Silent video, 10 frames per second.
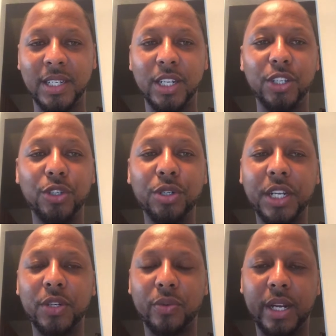You're
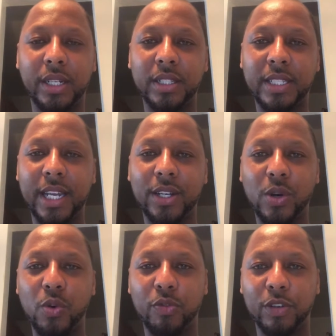getting ready to take
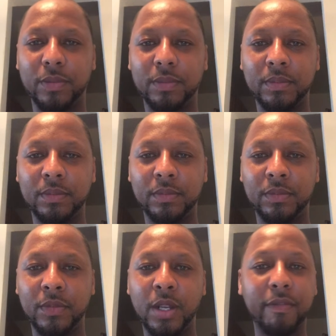over
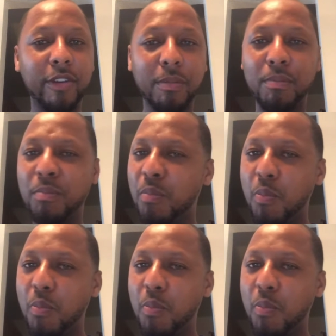for